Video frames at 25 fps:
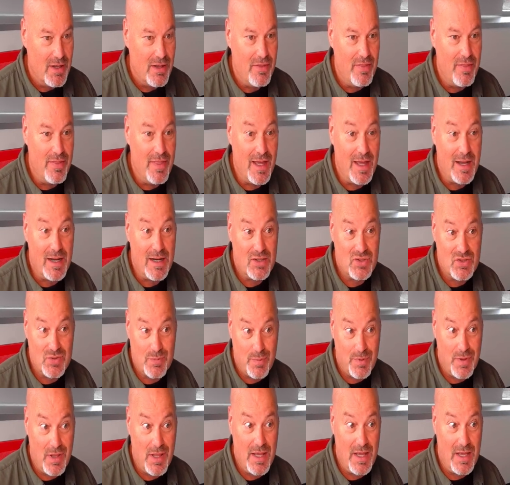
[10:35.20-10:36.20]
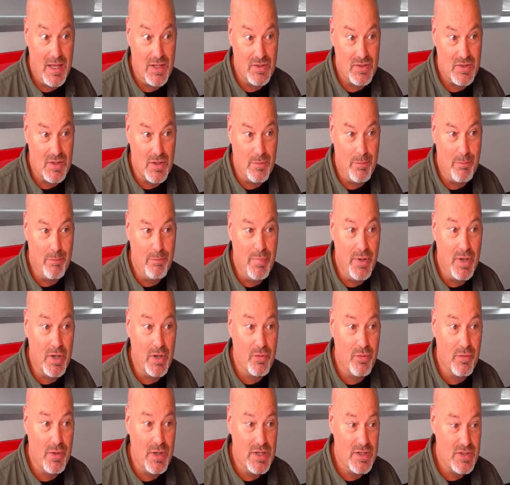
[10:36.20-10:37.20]
that explains a big
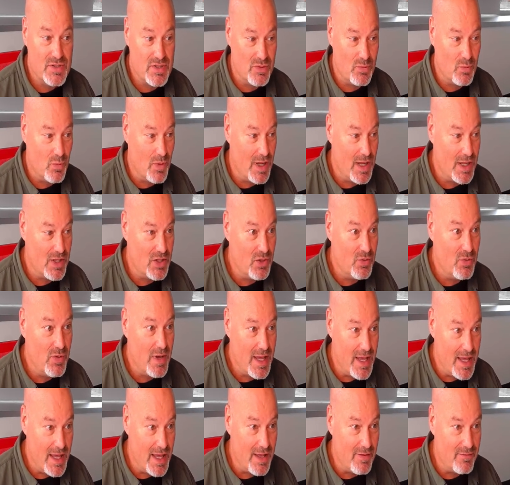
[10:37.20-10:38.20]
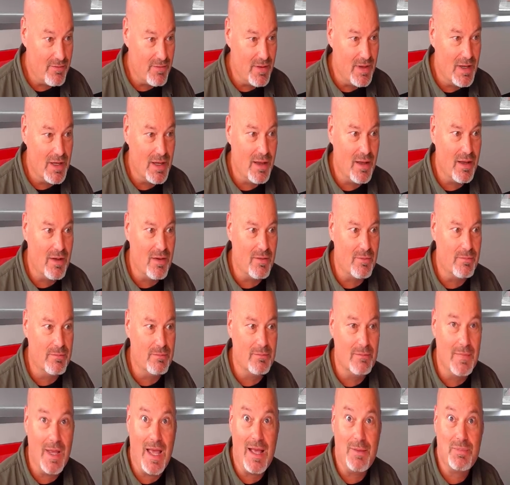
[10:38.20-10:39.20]
reason why you have an
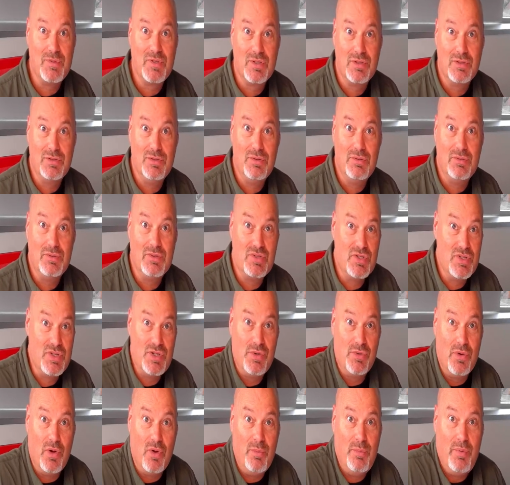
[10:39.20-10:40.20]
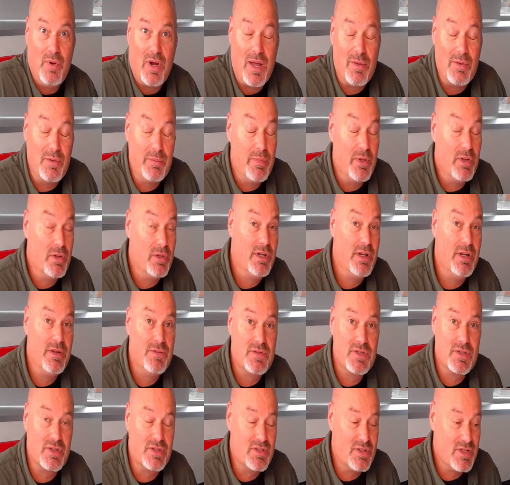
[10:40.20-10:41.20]
absolute 0 probability of
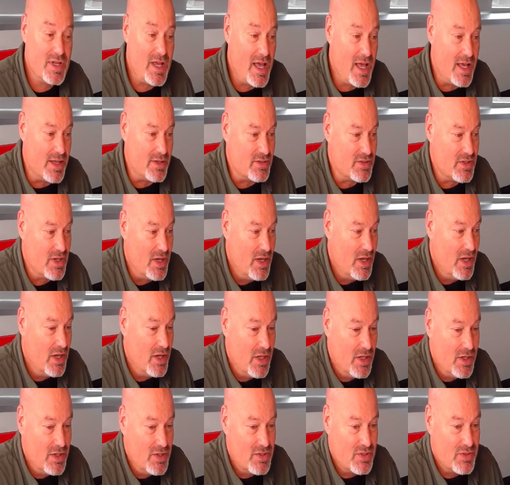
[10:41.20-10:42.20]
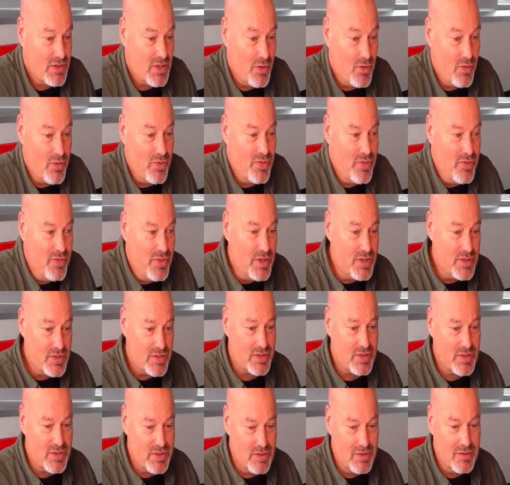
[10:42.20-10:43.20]
success. So
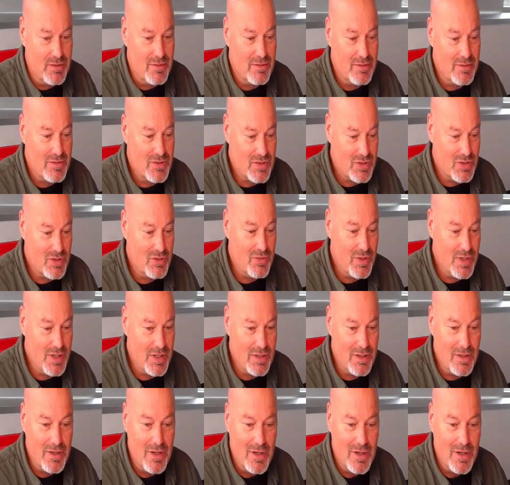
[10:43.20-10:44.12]
this student,